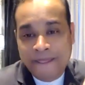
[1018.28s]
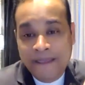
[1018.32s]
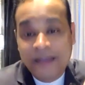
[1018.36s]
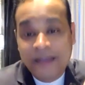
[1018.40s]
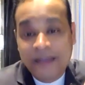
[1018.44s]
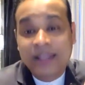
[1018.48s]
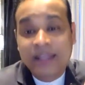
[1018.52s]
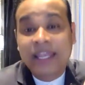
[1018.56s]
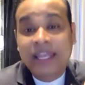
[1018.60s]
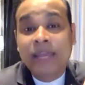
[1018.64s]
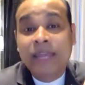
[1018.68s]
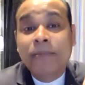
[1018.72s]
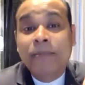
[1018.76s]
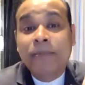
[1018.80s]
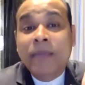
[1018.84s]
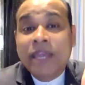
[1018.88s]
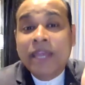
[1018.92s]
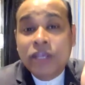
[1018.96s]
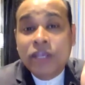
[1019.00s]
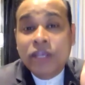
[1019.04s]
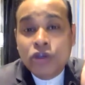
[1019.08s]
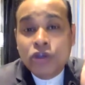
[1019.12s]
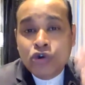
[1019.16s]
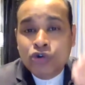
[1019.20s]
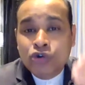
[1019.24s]
keeping
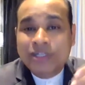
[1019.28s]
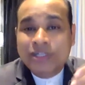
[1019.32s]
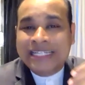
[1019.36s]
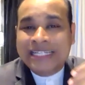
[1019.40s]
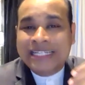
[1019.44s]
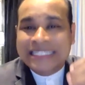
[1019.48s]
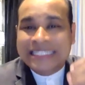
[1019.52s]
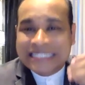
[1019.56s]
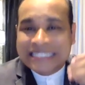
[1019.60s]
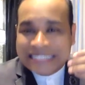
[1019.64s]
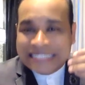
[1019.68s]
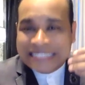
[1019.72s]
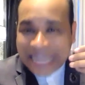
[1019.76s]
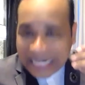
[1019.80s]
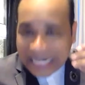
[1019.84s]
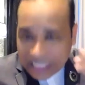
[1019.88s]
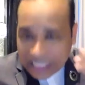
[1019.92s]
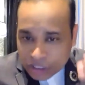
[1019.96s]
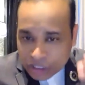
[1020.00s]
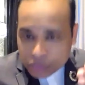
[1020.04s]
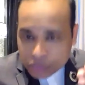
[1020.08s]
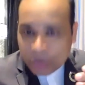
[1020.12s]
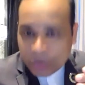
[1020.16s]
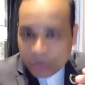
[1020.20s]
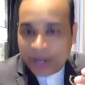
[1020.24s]
you
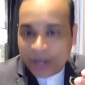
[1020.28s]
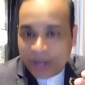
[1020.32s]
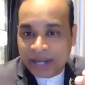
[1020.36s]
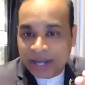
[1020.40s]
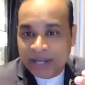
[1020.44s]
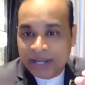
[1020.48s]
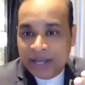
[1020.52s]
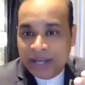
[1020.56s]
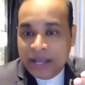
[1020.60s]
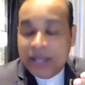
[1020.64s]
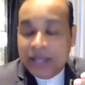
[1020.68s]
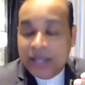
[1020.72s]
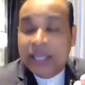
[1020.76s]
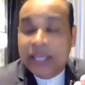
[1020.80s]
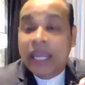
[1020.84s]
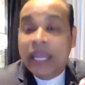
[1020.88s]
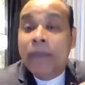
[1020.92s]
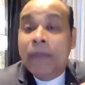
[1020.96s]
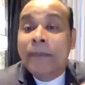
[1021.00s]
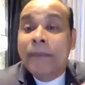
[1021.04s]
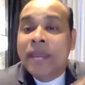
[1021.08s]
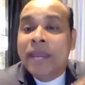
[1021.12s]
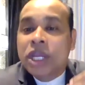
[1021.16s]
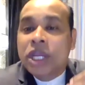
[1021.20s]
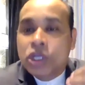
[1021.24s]
dissatisfied,
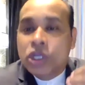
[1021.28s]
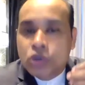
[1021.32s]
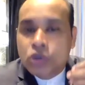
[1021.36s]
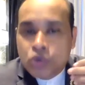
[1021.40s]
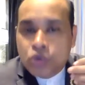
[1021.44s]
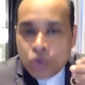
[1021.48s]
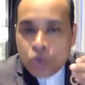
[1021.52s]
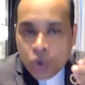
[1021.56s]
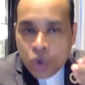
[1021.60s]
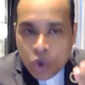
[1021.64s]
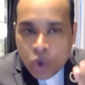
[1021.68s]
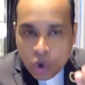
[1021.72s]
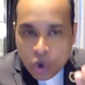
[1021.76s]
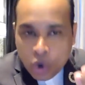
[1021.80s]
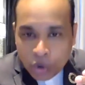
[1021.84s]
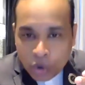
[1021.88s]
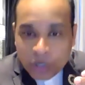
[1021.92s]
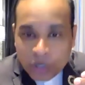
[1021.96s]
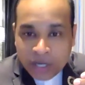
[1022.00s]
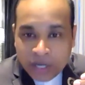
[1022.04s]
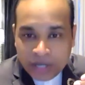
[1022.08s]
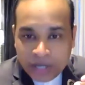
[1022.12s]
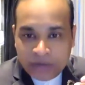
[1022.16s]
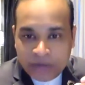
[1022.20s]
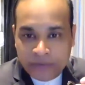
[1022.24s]
keeping you
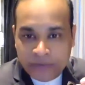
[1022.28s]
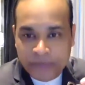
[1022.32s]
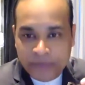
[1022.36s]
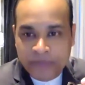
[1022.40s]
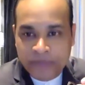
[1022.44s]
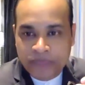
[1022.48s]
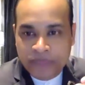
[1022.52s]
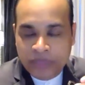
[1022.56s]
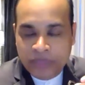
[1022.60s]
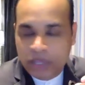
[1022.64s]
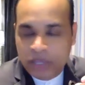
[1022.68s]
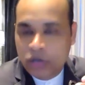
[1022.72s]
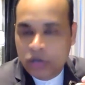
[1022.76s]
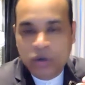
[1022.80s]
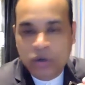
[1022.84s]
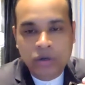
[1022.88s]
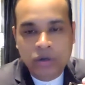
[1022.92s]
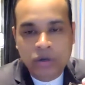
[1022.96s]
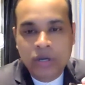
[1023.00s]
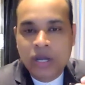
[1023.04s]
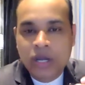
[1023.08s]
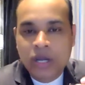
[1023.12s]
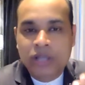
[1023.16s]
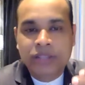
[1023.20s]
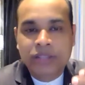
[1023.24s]
going. You
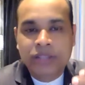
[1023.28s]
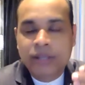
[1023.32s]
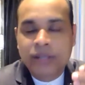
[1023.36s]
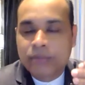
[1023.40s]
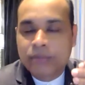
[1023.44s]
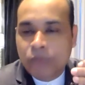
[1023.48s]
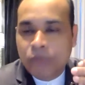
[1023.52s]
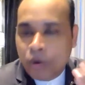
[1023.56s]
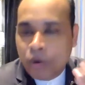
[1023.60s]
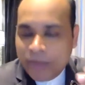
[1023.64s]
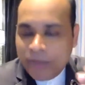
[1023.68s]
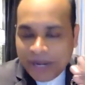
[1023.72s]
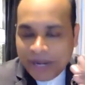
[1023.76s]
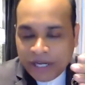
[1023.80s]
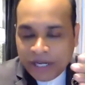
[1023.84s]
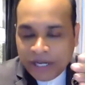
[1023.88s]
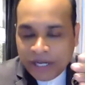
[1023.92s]
know, the moment